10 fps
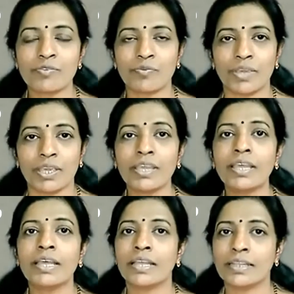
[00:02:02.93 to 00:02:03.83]
way,
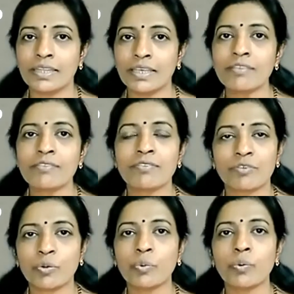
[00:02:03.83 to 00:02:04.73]
these
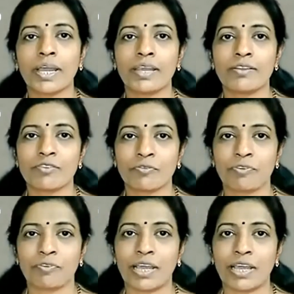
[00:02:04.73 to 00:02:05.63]
two kinds of
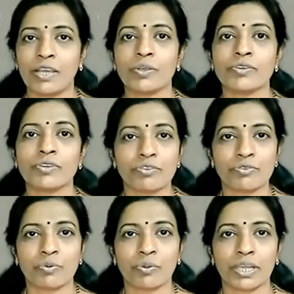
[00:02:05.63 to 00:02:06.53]
evaluations
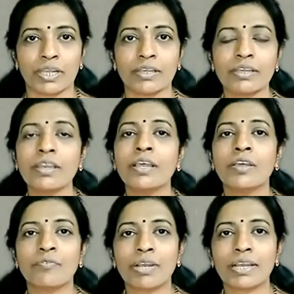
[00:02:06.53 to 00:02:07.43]
together
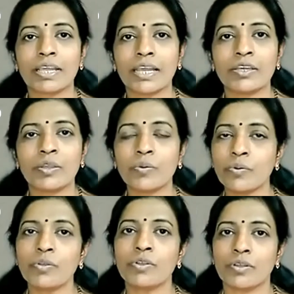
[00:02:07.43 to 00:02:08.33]
will get you
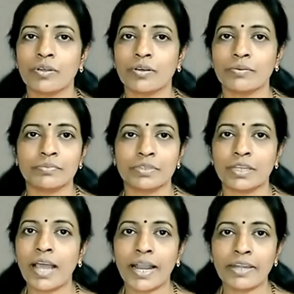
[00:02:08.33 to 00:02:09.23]
the
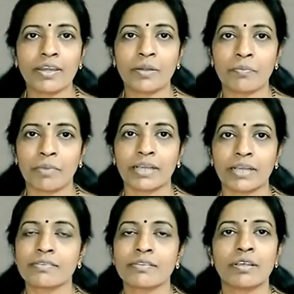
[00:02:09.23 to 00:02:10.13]
100
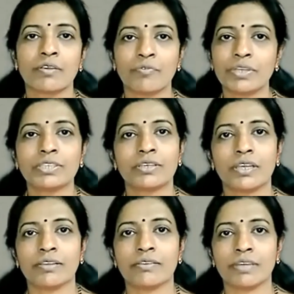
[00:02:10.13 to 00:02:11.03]
marks which
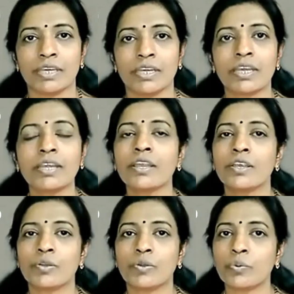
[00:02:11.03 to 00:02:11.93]
is needed
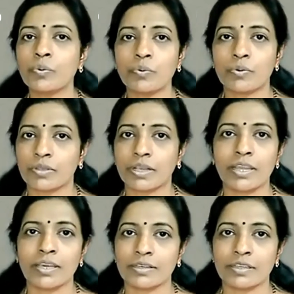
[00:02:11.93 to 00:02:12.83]
to
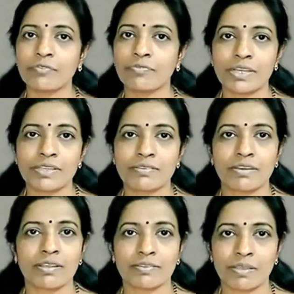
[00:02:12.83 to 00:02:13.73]
clear the first
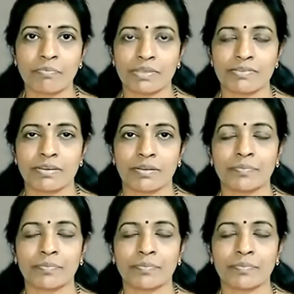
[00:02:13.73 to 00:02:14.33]
semester.